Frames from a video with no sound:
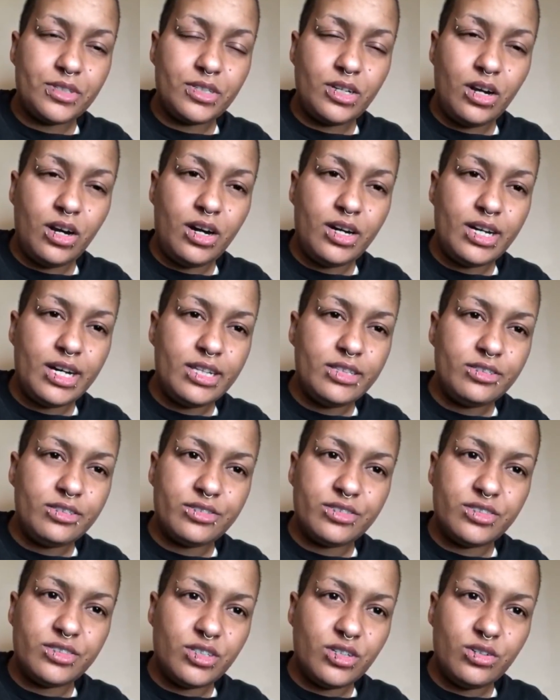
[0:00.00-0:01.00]
God, I look
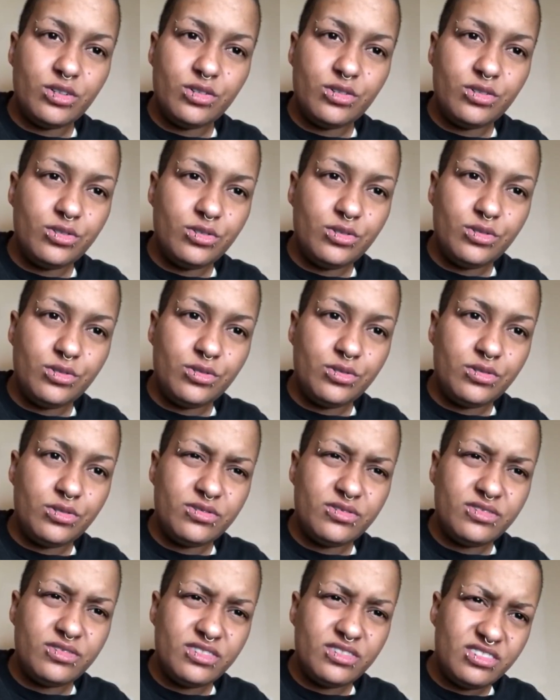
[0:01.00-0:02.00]
so...
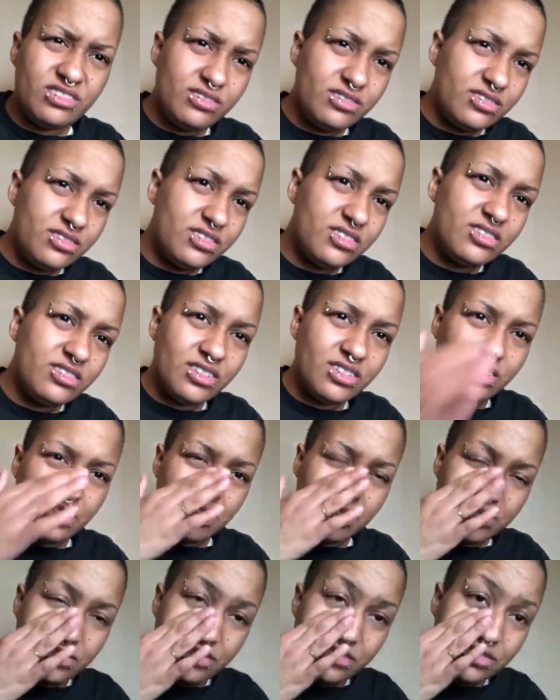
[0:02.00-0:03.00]

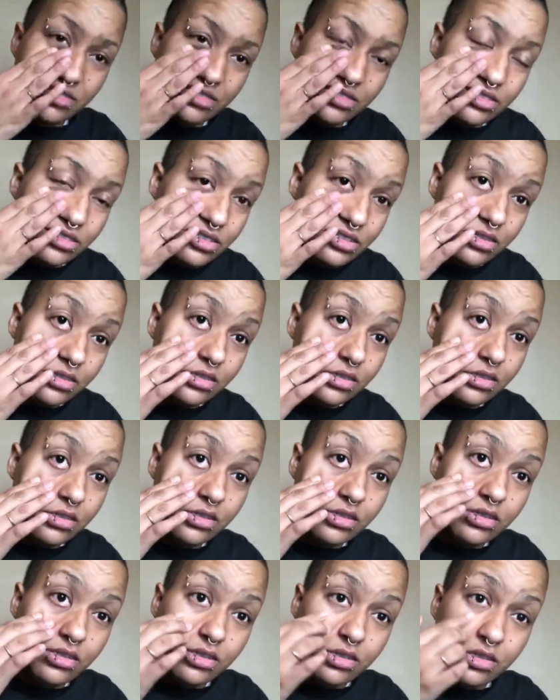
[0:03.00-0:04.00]
Ugh.
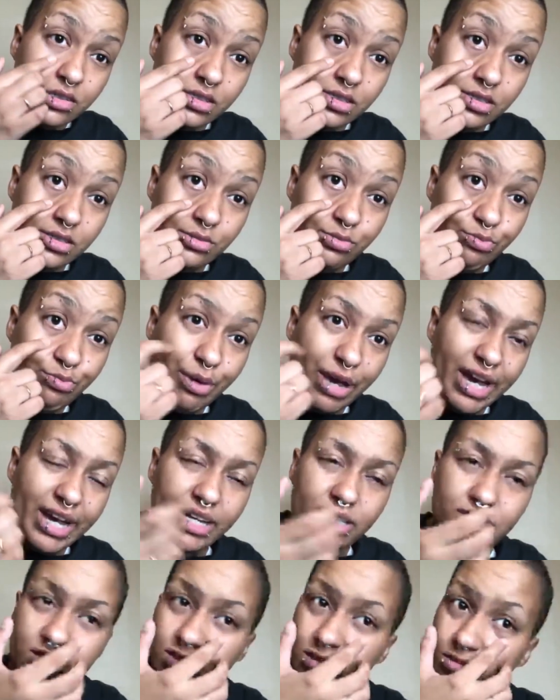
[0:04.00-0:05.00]
Look at those
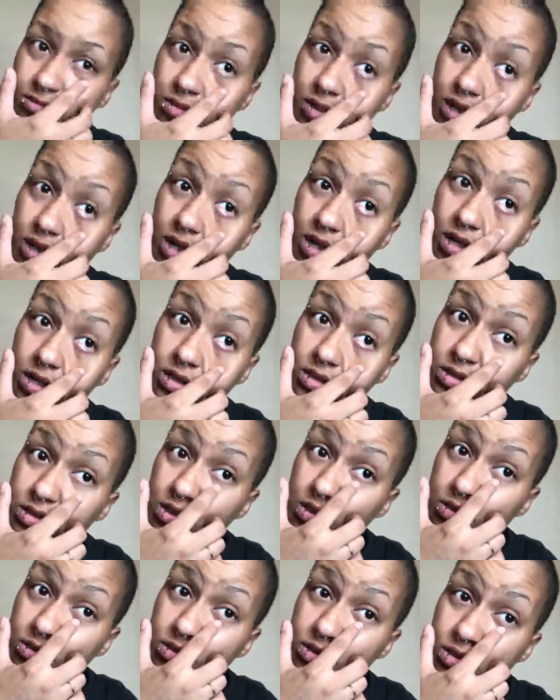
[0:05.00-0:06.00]
bags under my eyes.
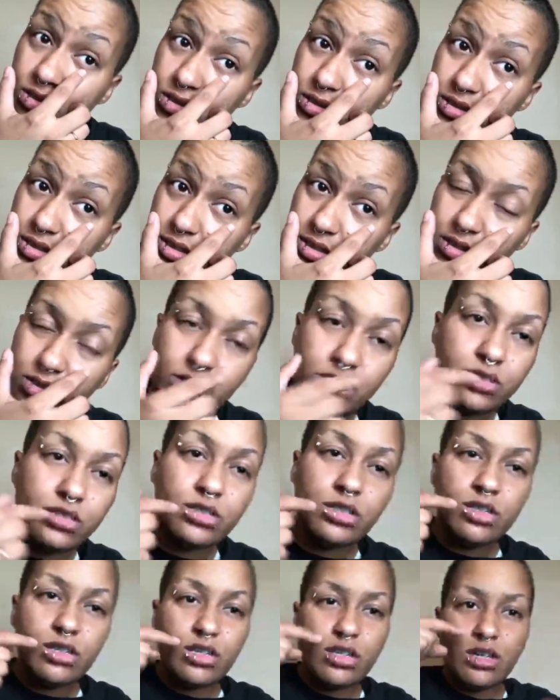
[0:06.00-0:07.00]
Like, seriously, look.
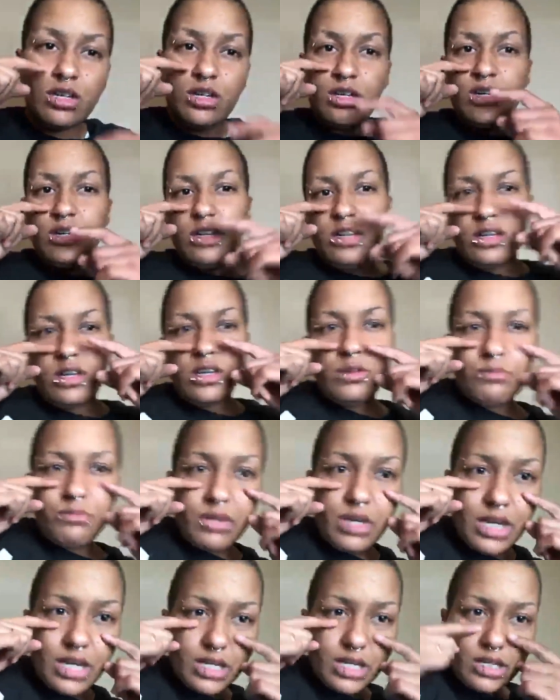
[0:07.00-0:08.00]

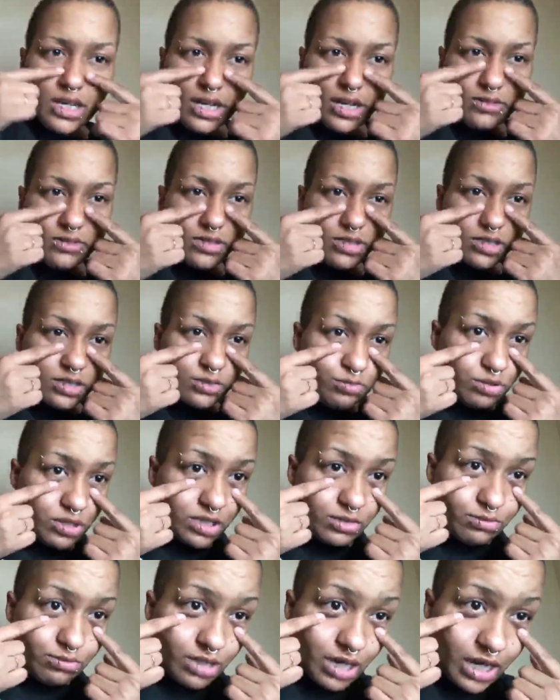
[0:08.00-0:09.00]
Man, I have such
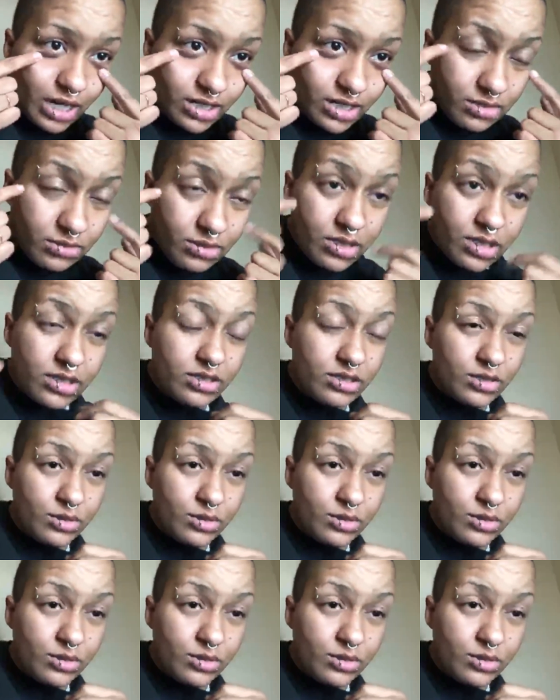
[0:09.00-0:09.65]
big bags on my eyes.